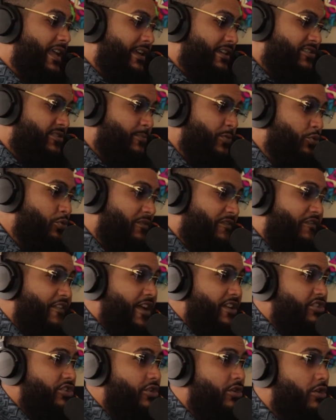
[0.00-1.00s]
like, getting spoon
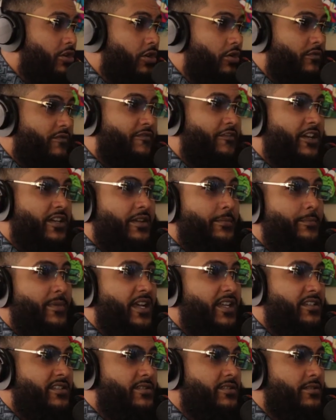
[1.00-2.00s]
fed your own fucking
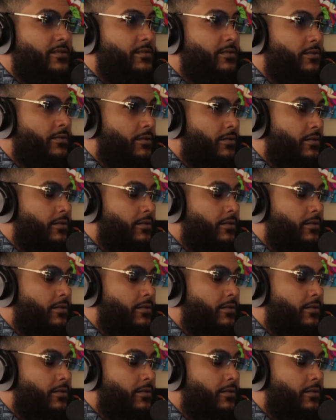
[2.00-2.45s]
medicine.